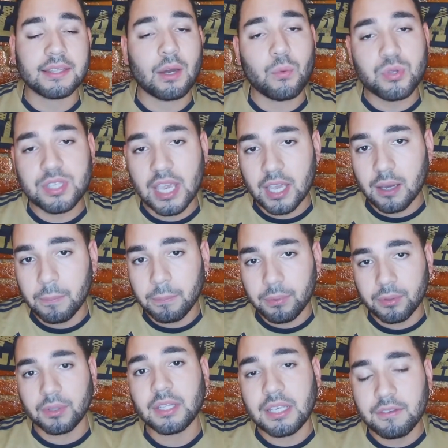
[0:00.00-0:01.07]
That was a
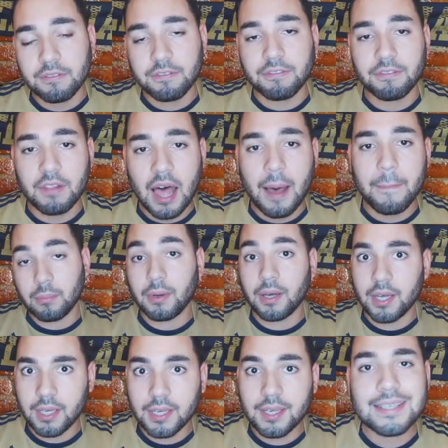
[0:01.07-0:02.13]
complete flop
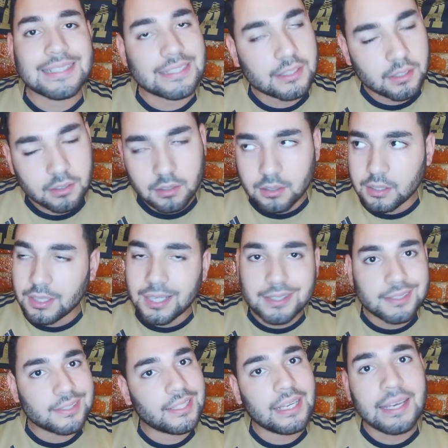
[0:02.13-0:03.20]
by
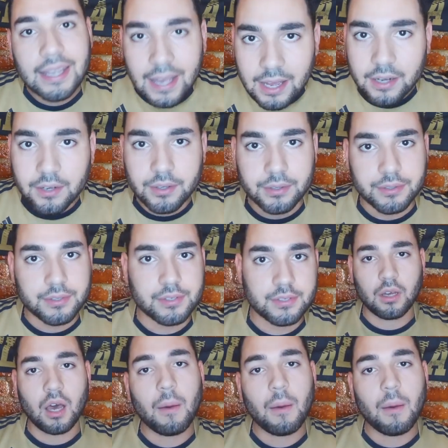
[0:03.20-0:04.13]
Castellanos.